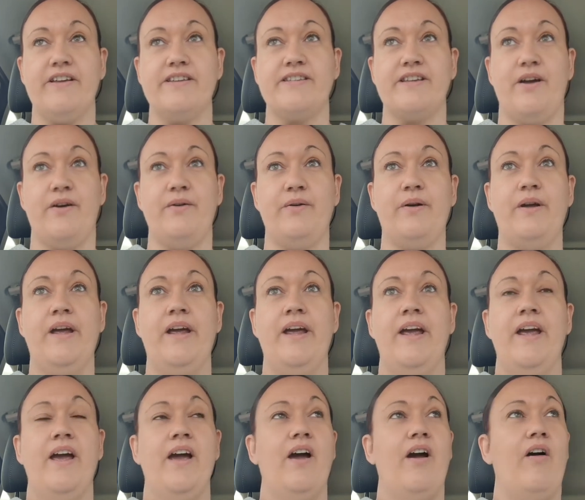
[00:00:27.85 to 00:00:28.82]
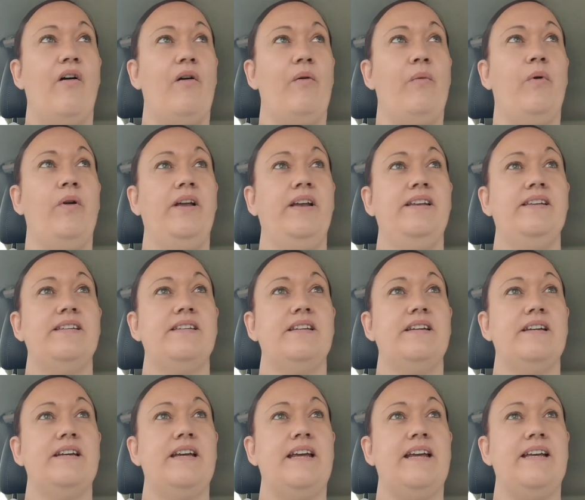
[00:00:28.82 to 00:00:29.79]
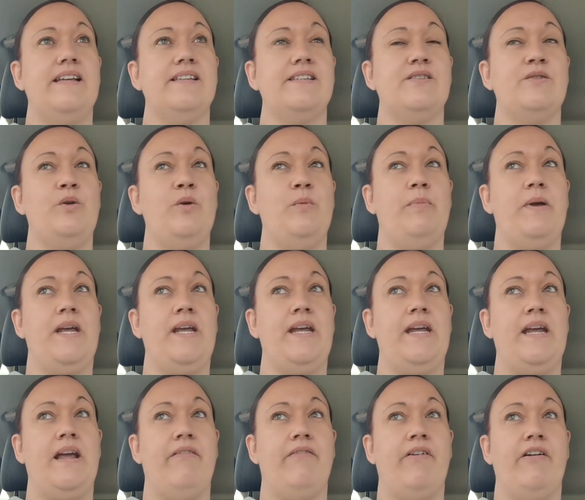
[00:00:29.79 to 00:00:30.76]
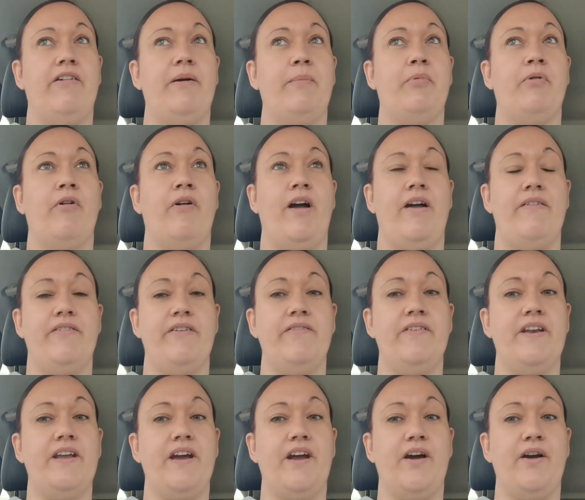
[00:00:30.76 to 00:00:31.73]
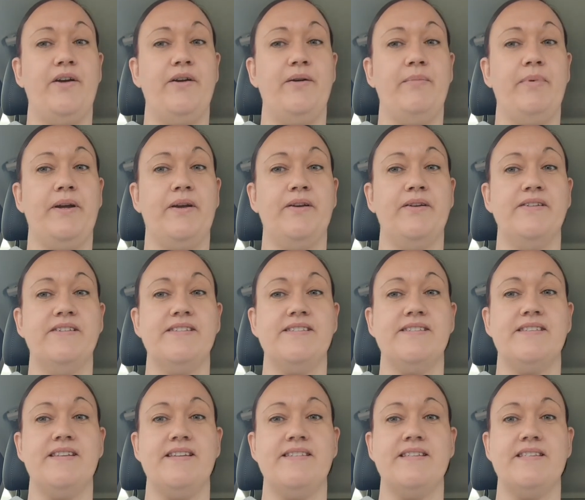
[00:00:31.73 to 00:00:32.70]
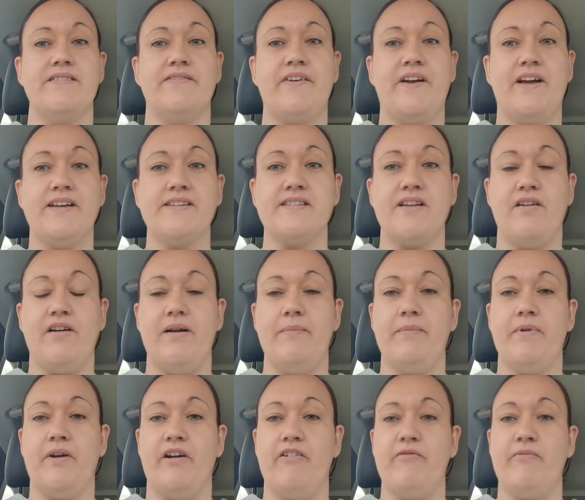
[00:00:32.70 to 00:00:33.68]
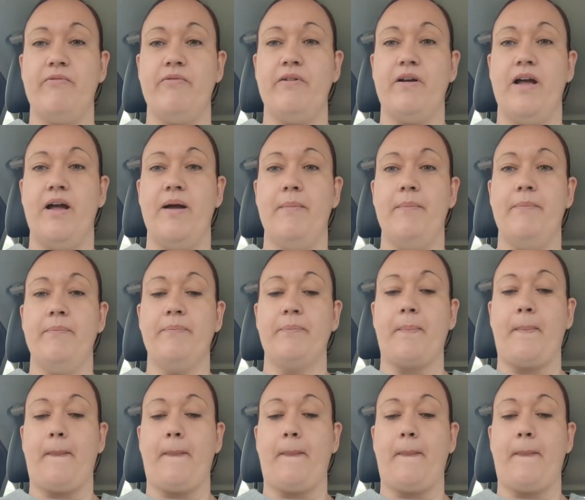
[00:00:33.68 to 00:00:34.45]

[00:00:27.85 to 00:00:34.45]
So I wanted it to be a very private video because this is the first time that I'm